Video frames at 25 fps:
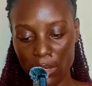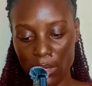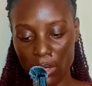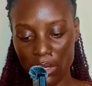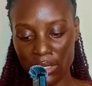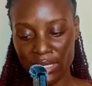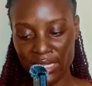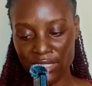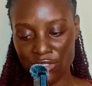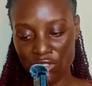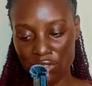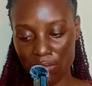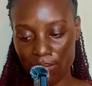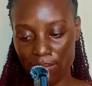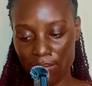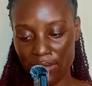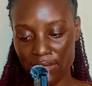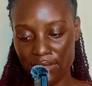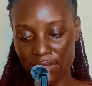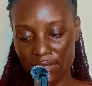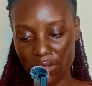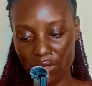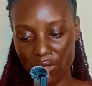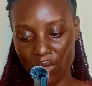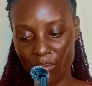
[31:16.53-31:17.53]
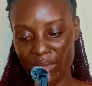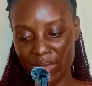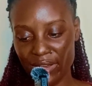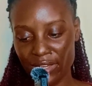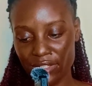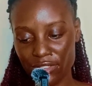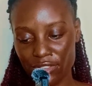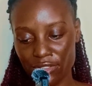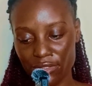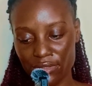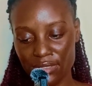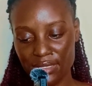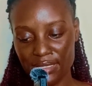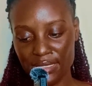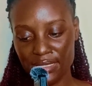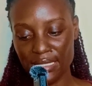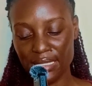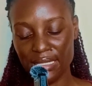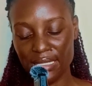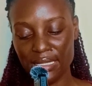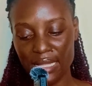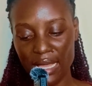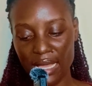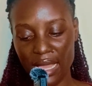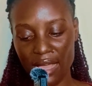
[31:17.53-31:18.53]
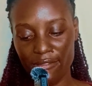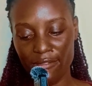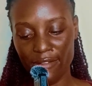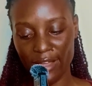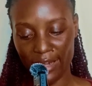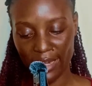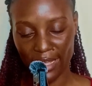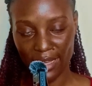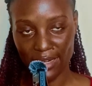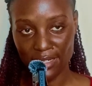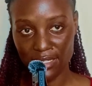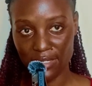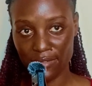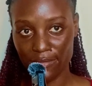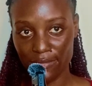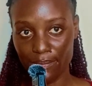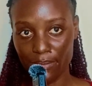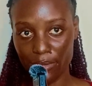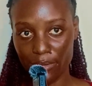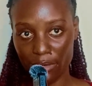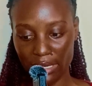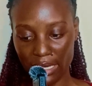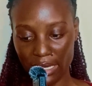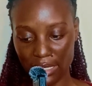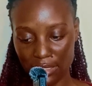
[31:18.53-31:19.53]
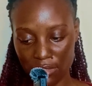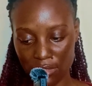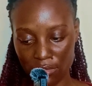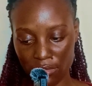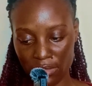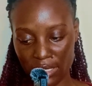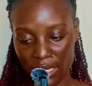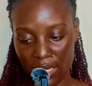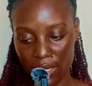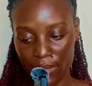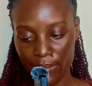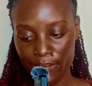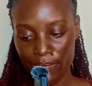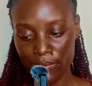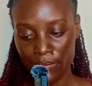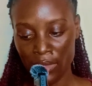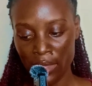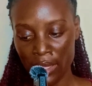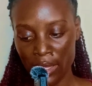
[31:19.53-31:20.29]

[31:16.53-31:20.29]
older job board recommendations still have an active product today.